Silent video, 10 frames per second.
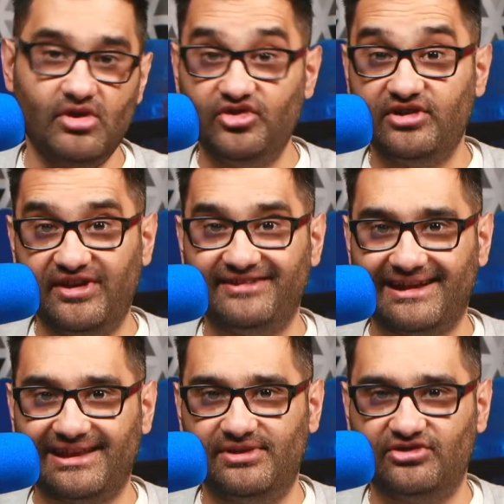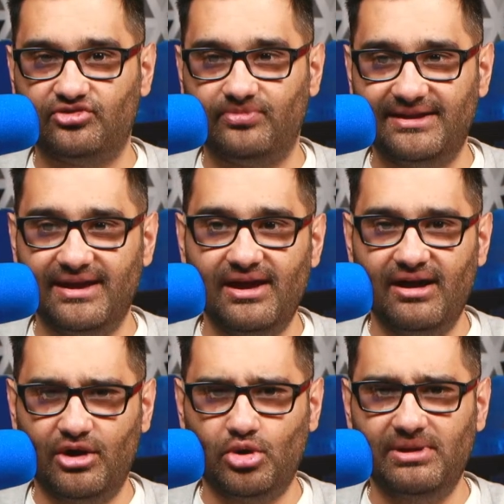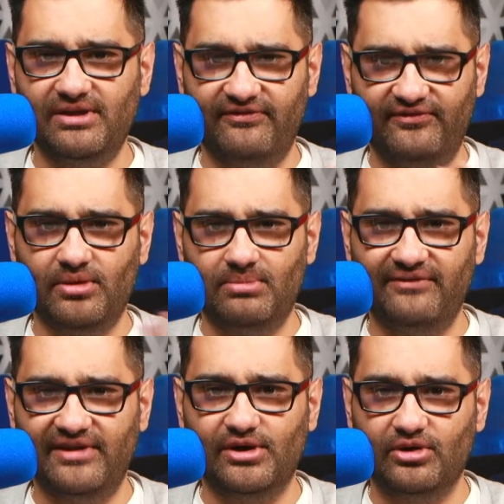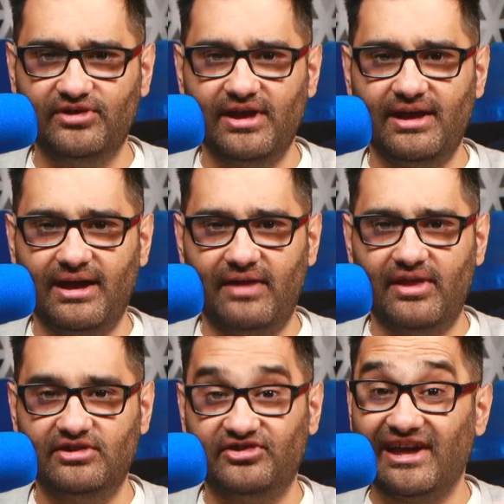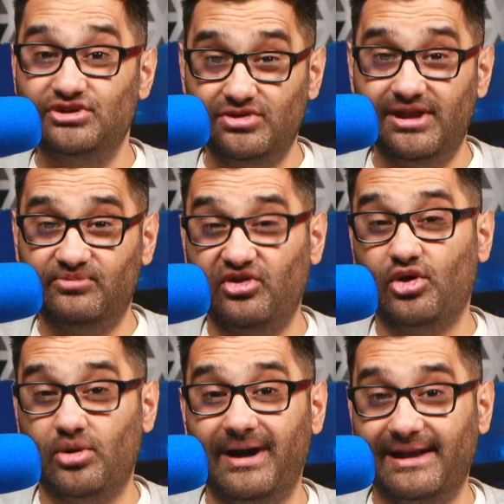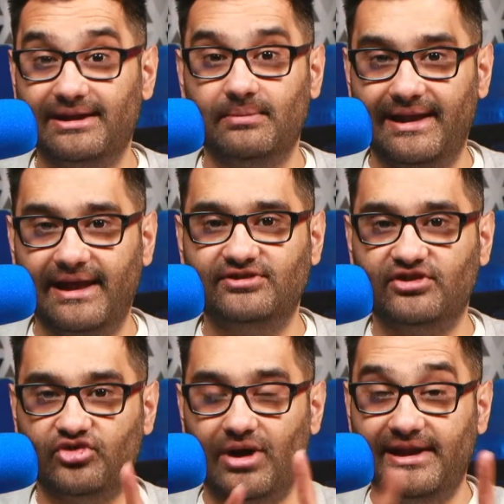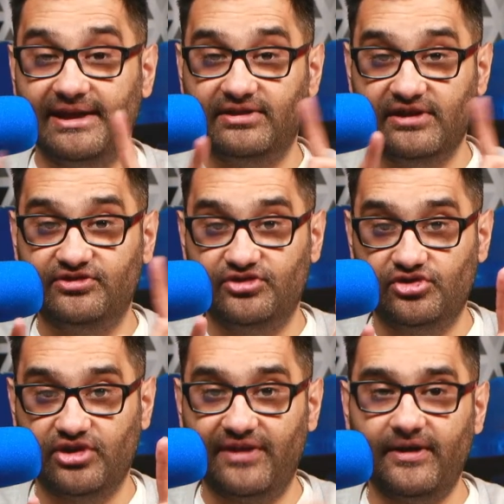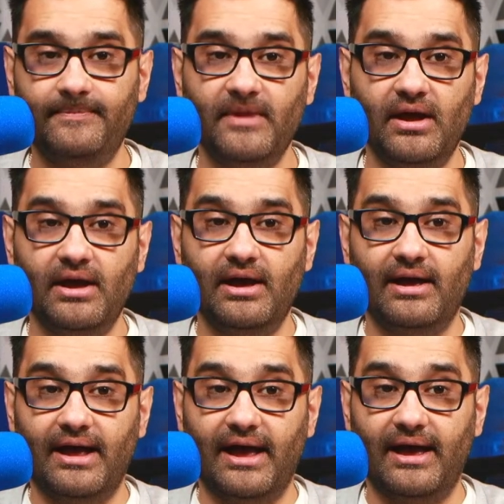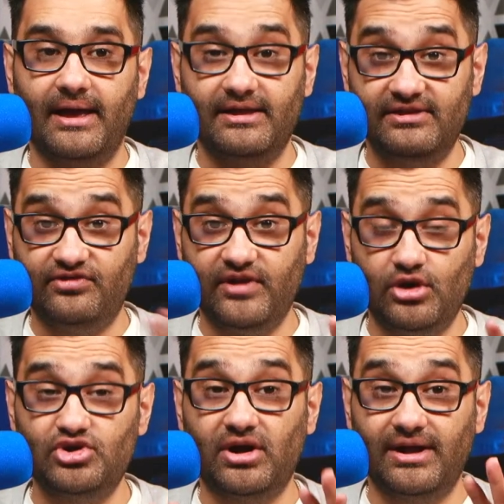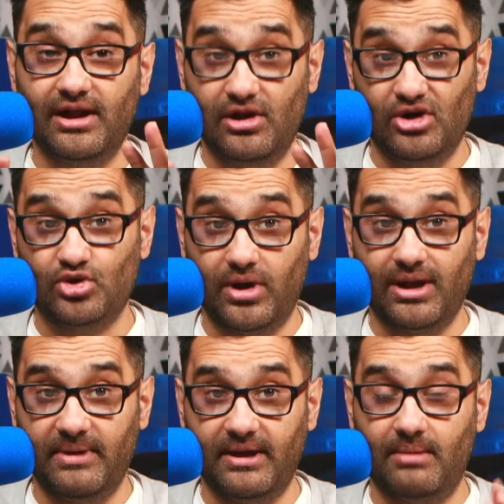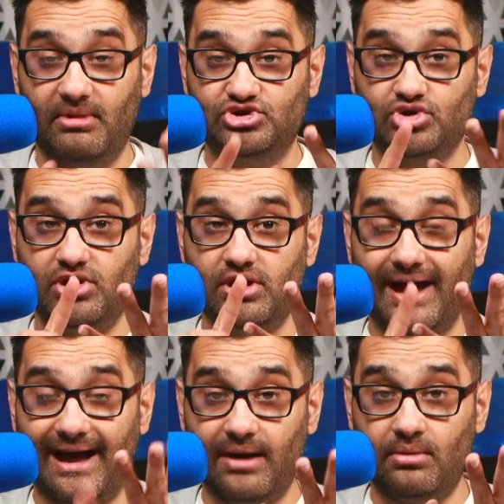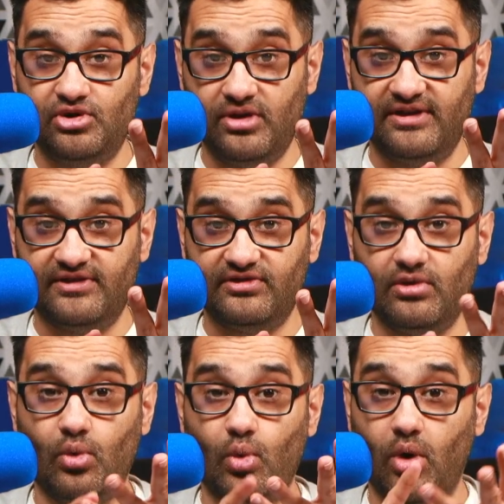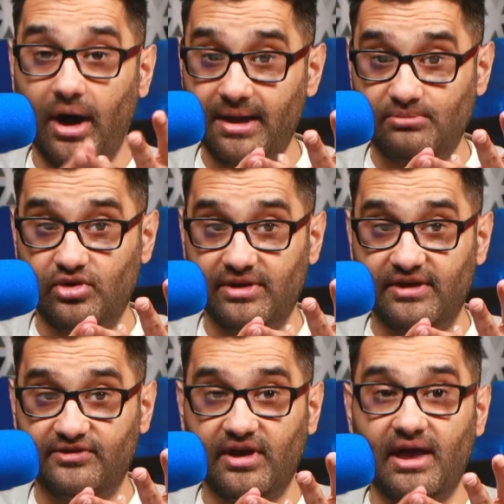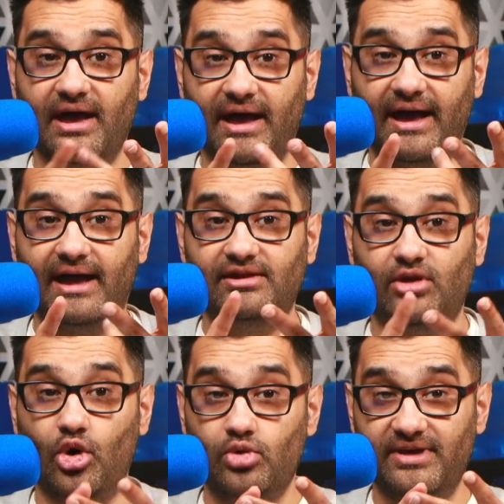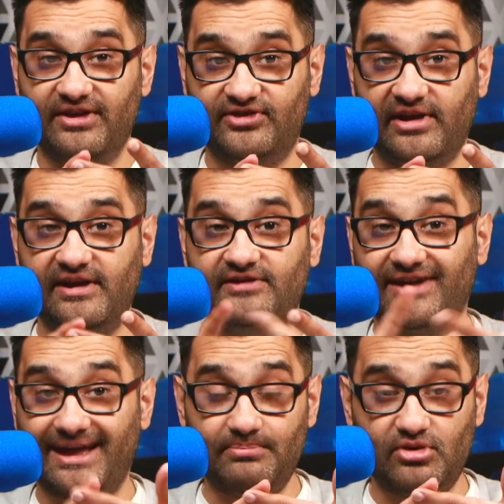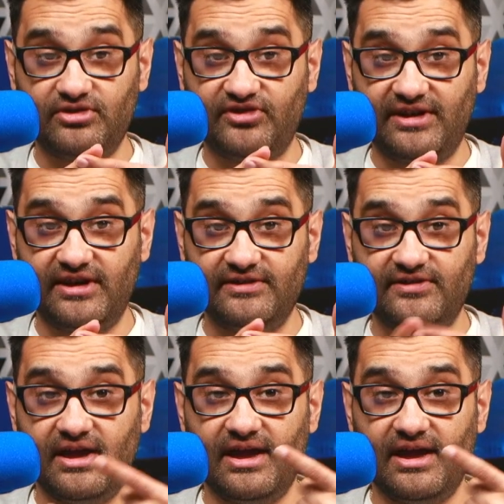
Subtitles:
You can see exactly when this was made. I normally film my videos and then schedule them so they come out a little bit later, so I'll link these two together. In this video, you're going to learn quite a bit. I'm going to show you how I'm doing this, why I'm doing this, and the OBS settings, the CapCut settings,